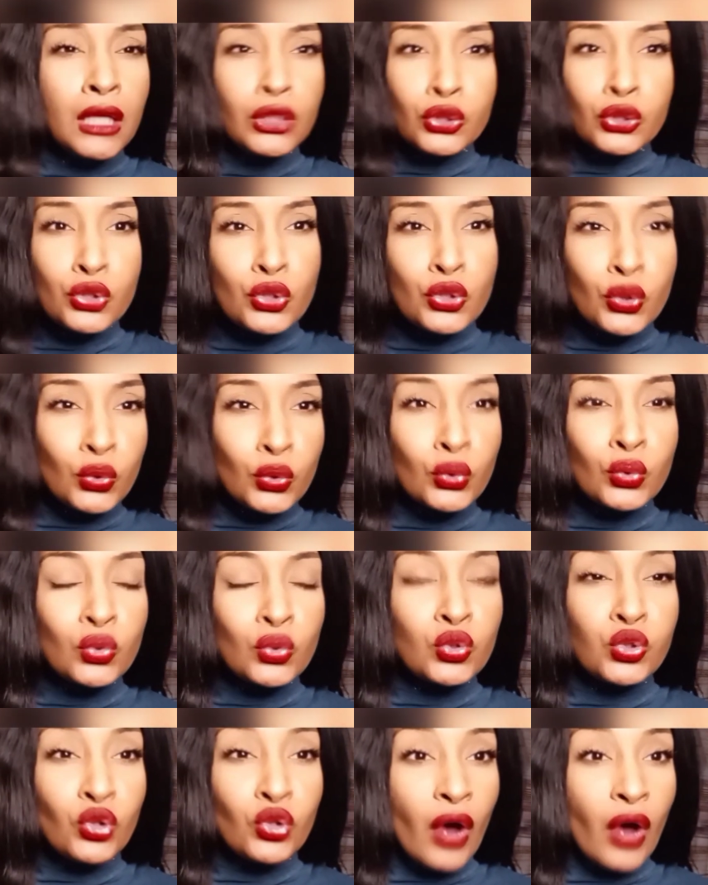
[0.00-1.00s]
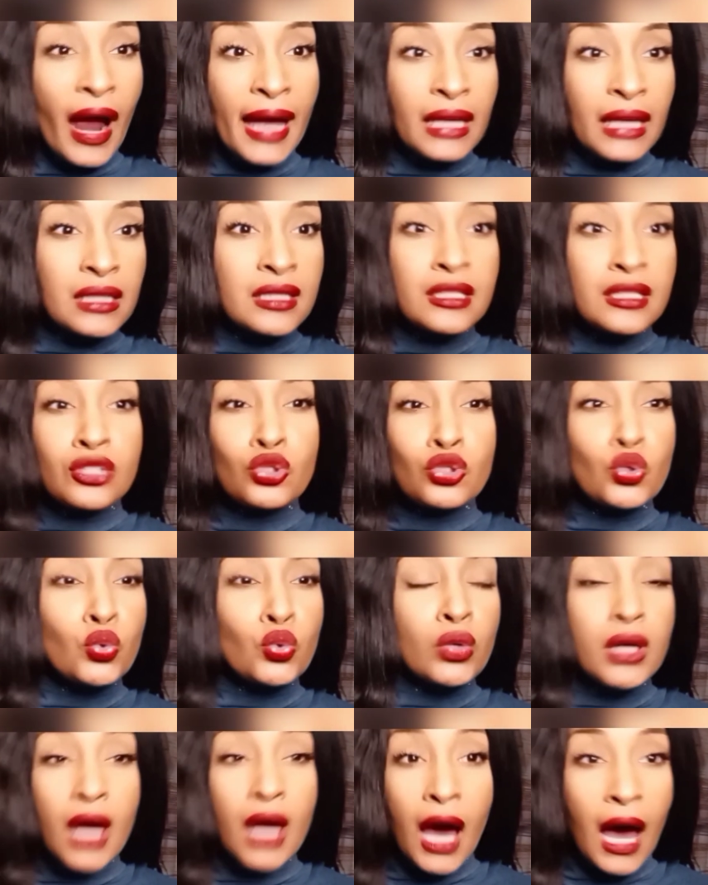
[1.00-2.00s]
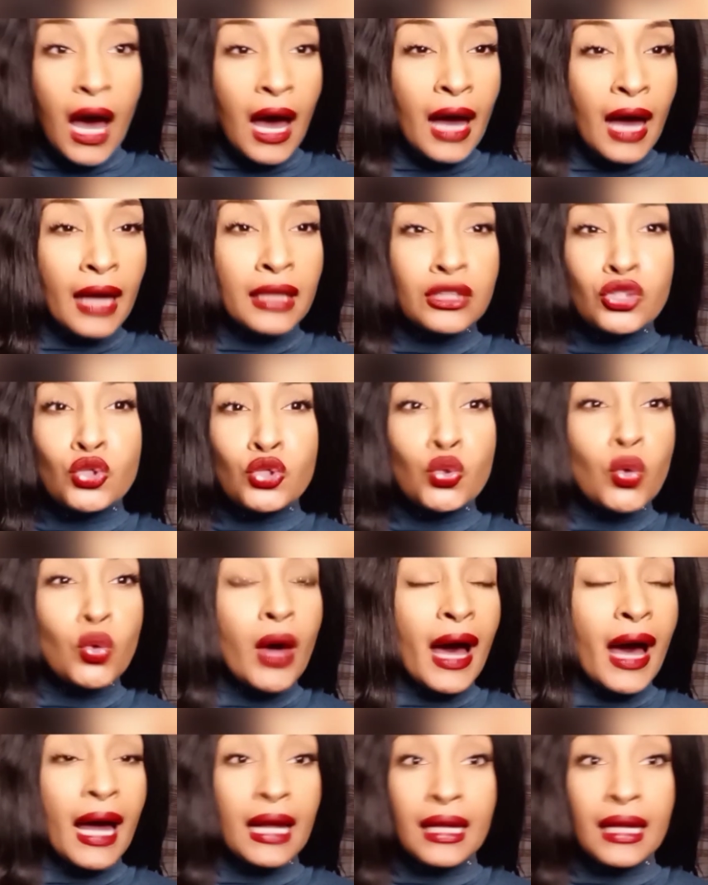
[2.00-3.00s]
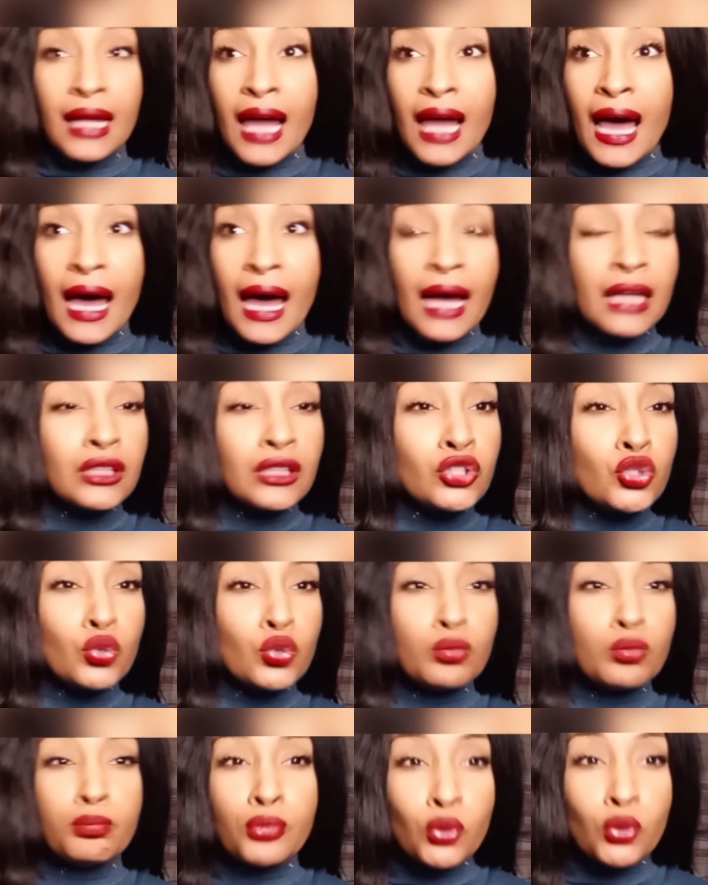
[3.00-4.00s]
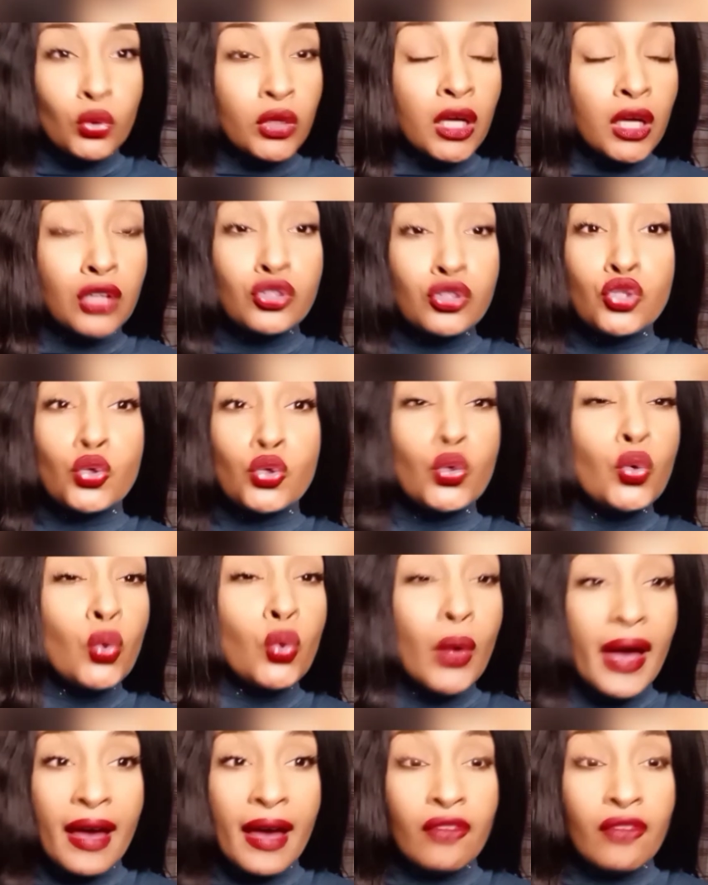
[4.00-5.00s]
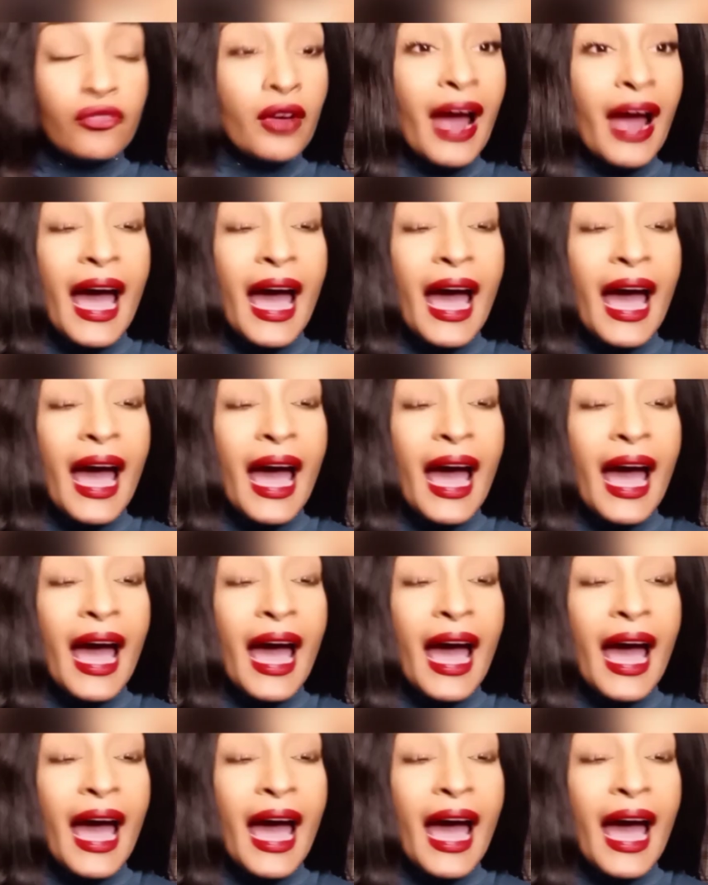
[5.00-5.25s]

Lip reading: to Christ, to God, to Allah, to Buddha, to whoever.